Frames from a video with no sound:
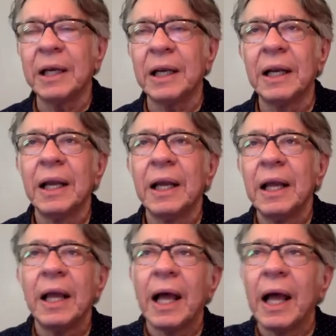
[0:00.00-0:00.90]
And
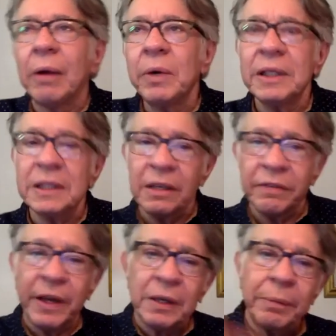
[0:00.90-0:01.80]
I want to see if
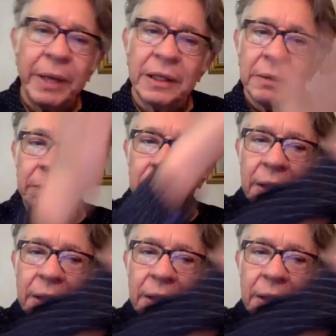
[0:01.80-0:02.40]
I can make them